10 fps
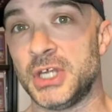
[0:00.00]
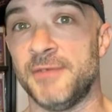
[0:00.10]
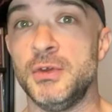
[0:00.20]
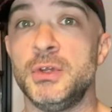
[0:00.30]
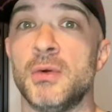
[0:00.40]
If
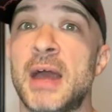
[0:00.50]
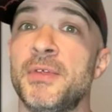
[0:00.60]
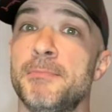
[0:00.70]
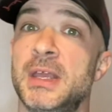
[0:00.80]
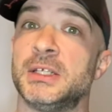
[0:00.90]
you don't have the
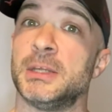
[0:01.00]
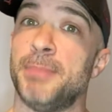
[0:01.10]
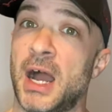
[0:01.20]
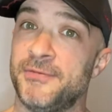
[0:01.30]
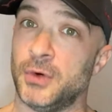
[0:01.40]
means to
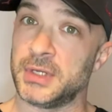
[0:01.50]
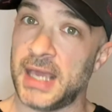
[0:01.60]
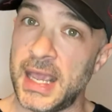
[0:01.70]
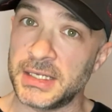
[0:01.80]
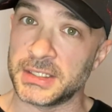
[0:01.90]
buy full
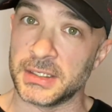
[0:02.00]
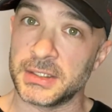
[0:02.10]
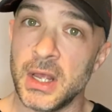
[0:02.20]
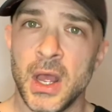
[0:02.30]
cases,